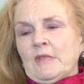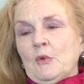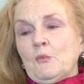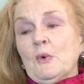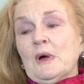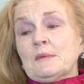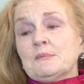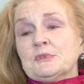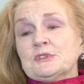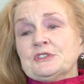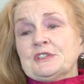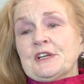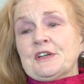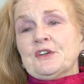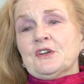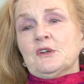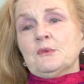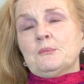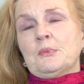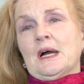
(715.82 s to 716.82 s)
one
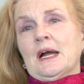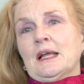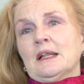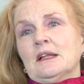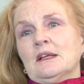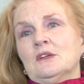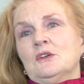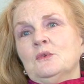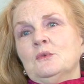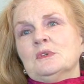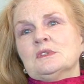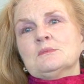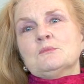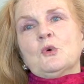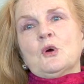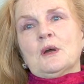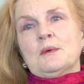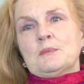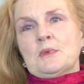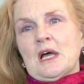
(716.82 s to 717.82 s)
particular pilot who was
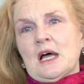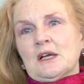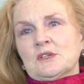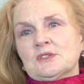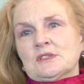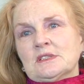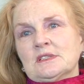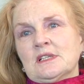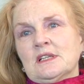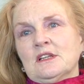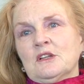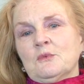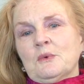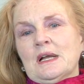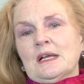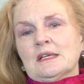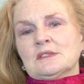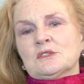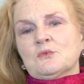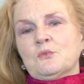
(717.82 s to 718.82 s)
more obnoxious than the
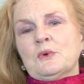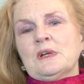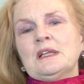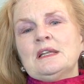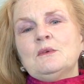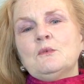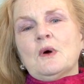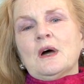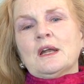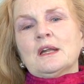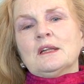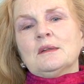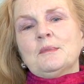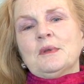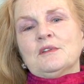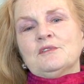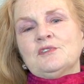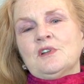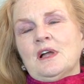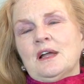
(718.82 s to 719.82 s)
rest really wanted to
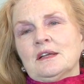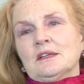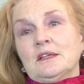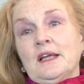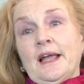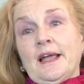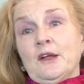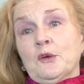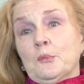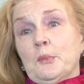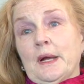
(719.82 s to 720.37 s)
be a Flying Tiger